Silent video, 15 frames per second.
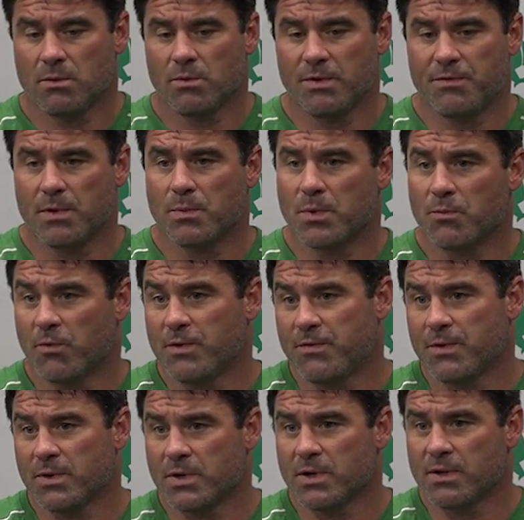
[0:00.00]
We
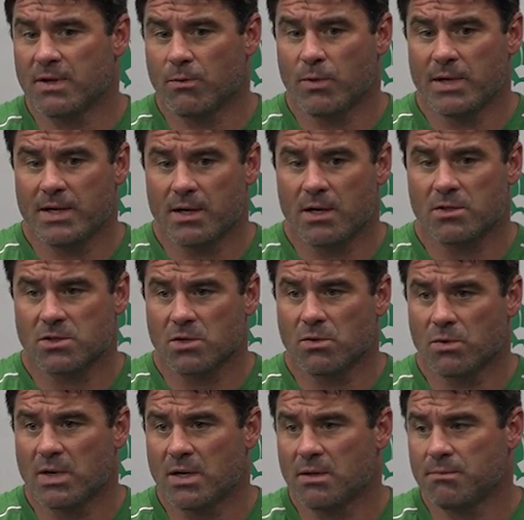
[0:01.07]
feel good that we can
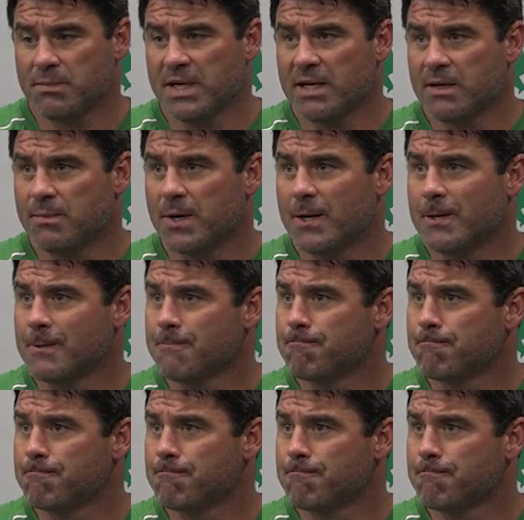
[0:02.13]
also beat anybody.